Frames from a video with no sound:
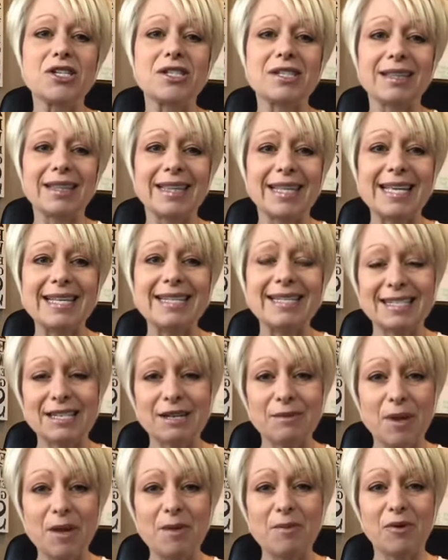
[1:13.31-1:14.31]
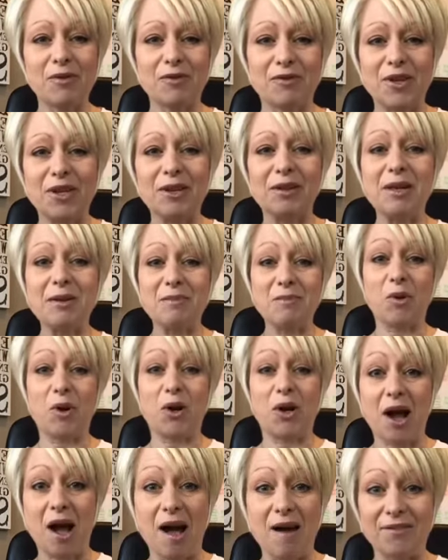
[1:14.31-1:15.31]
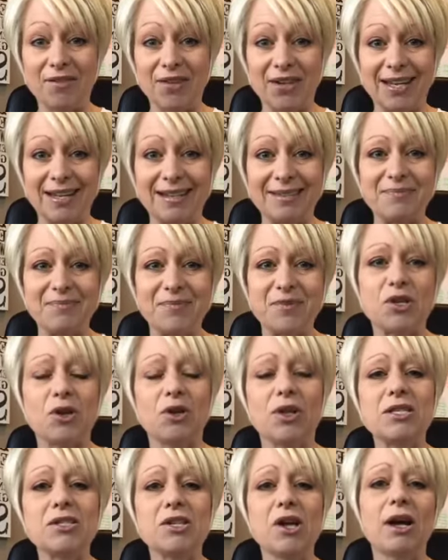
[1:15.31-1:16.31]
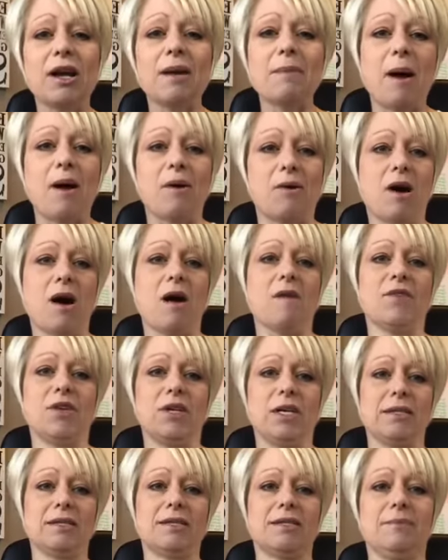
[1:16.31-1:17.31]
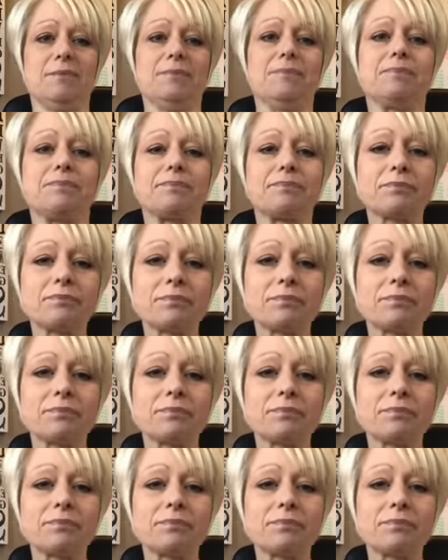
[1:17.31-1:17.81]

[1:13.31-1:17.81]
just leads to people feeling more confident. So let's talk about confidence.